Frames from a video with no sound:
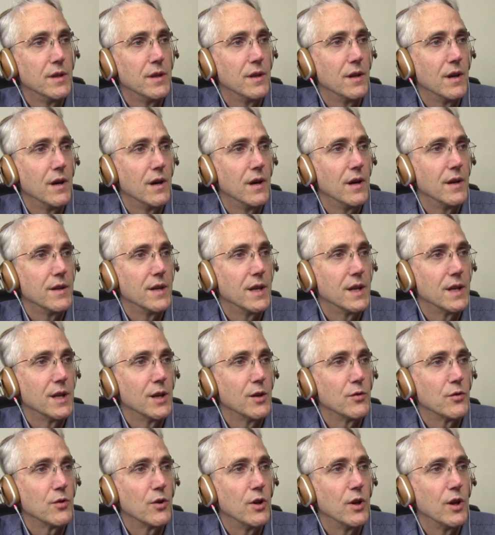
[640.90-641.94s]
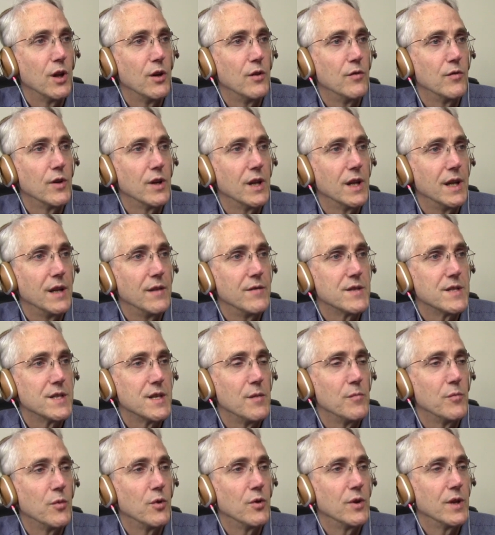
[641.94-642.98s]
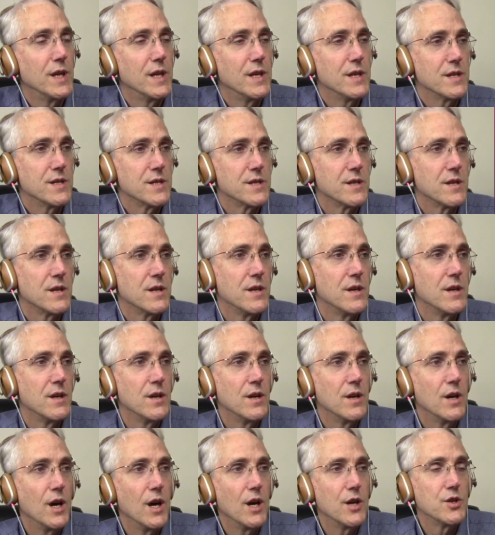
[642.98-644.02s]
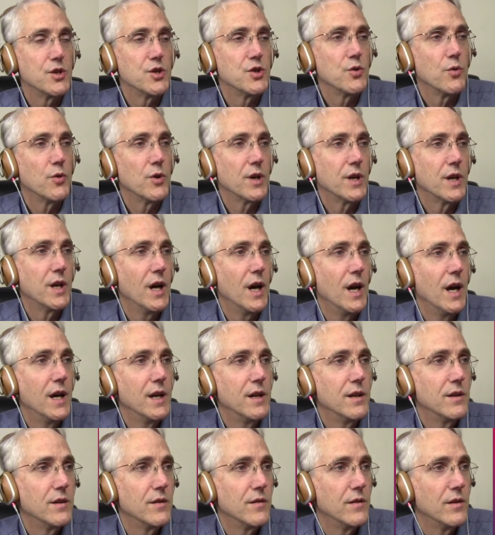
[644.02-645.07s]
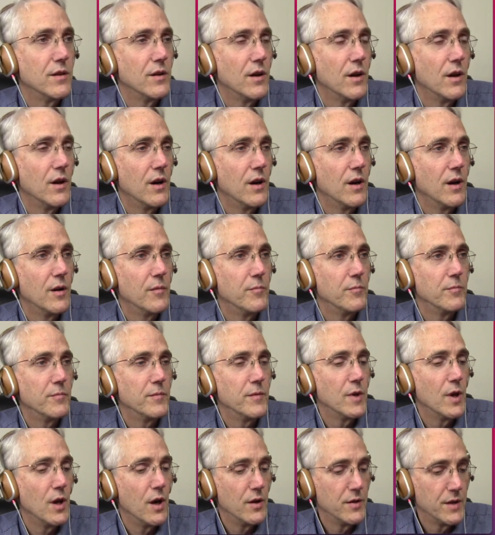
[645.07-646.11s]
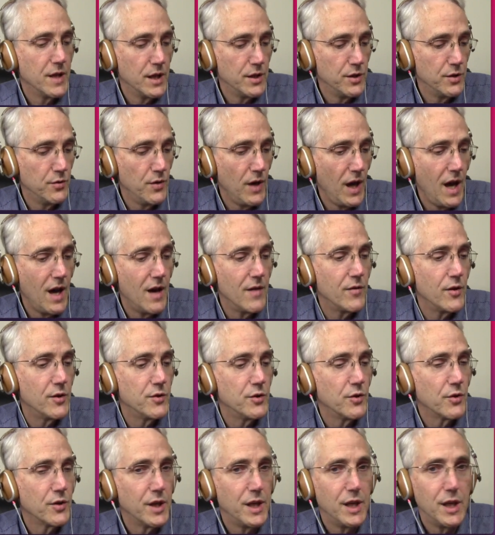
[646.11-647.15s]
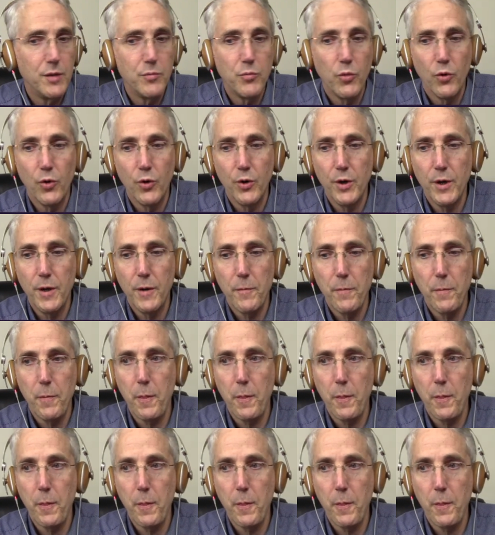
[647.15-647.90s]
The little cloverleaf symbol is a shortcut that you have on your keyboard.